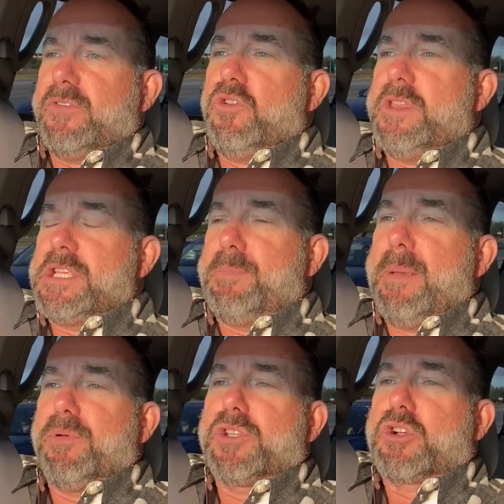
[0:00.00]
Do these
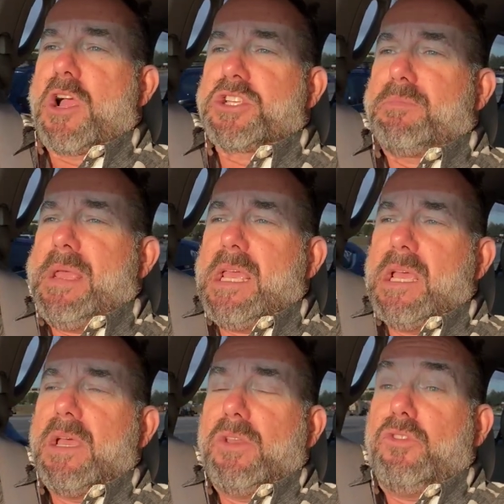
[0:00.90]
people trust
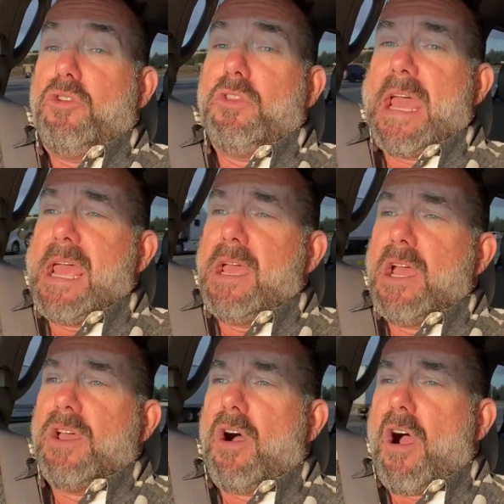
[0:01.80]
me?
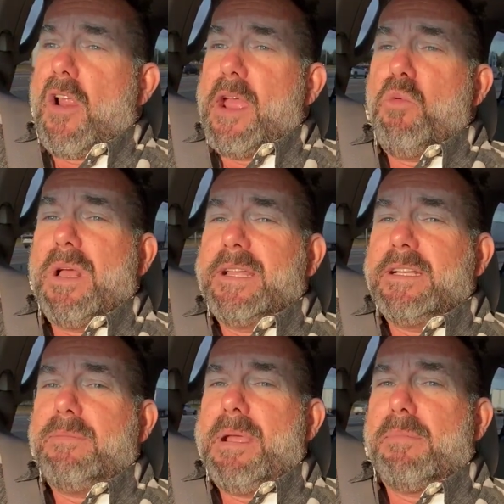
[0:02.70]
Are they
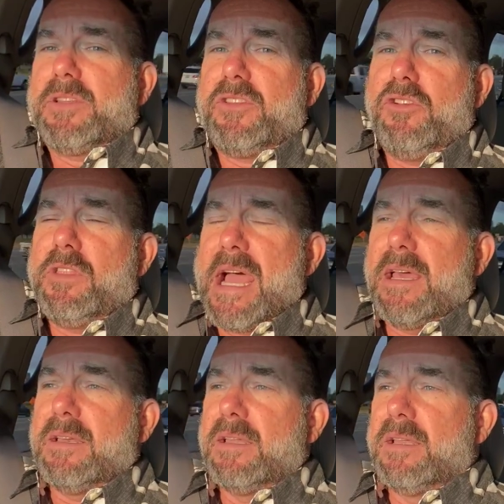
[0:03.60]
willing to be able to do
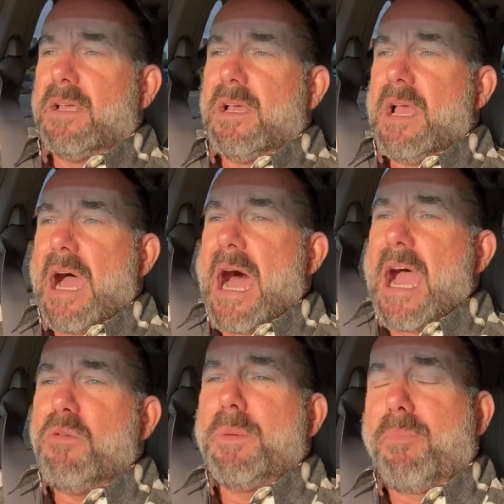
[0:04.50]
that?
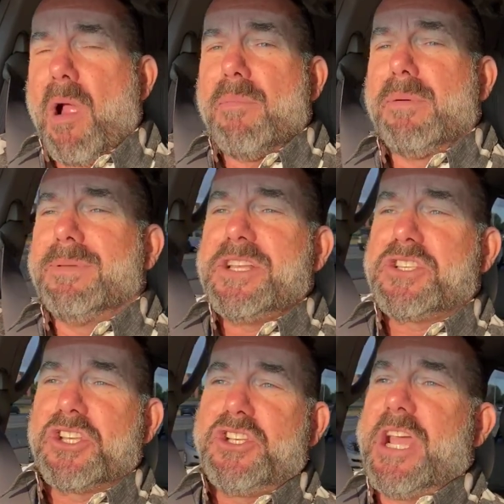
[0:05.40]
I would probably
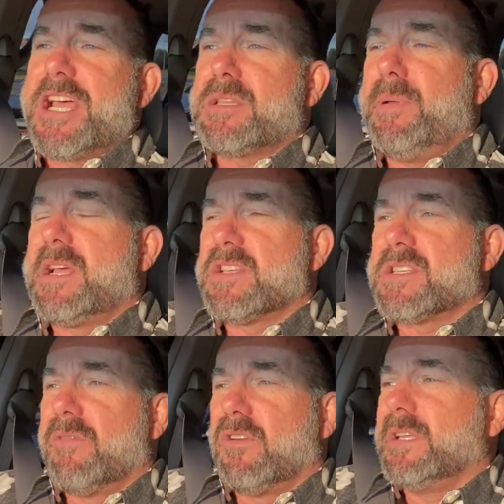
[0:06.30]
suggest,
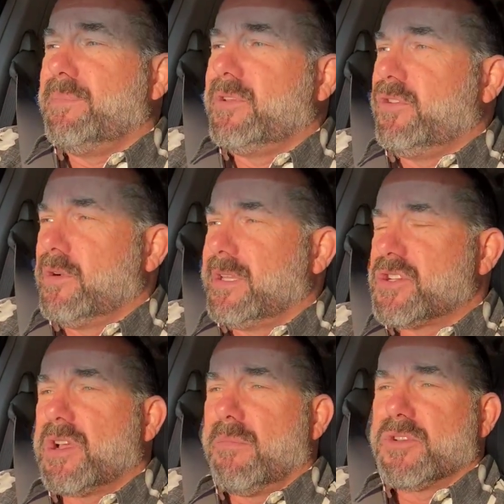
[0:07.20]
because I've only been doing
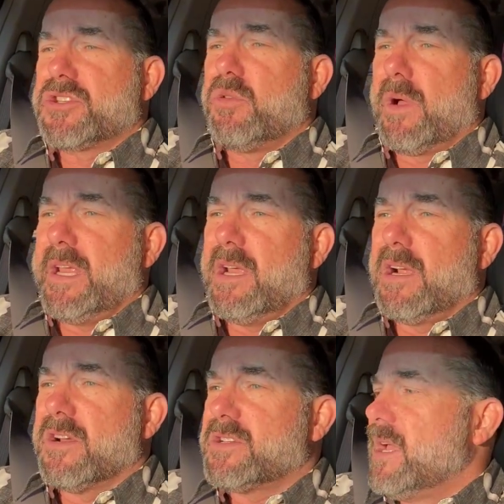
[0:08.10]
this almost 20
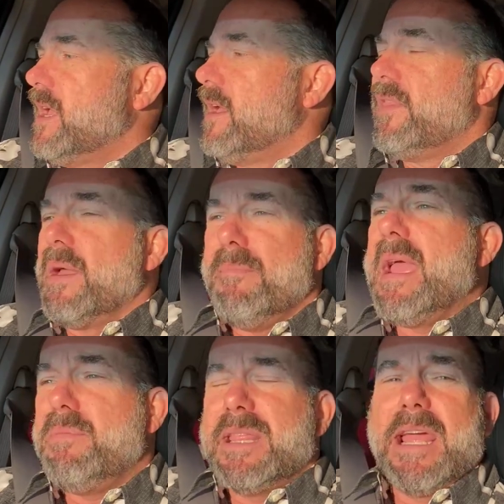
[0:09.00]
years, that
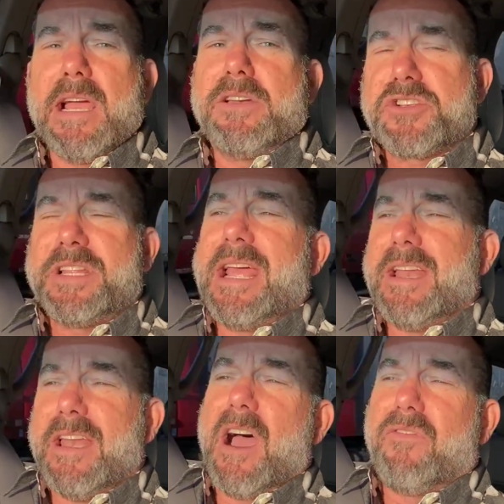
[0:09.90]
maybe they
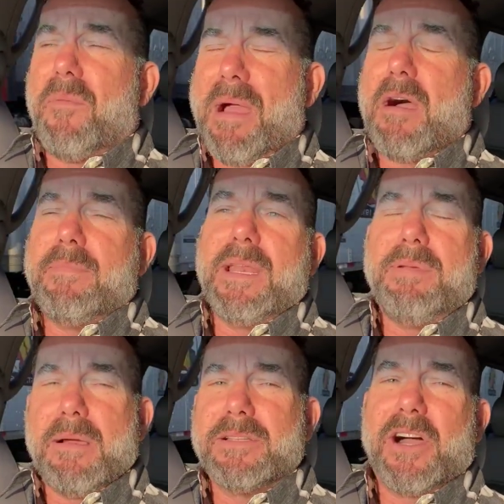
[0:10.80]
understand enough about me
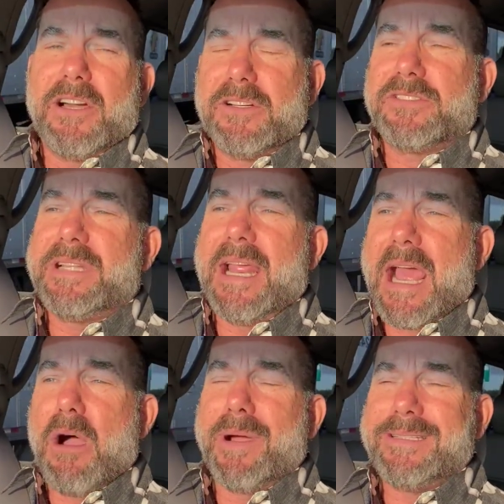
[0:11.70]
to be able to
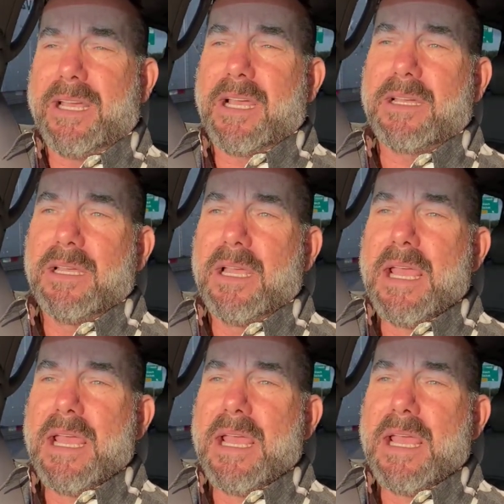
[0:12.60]
understand how I tick.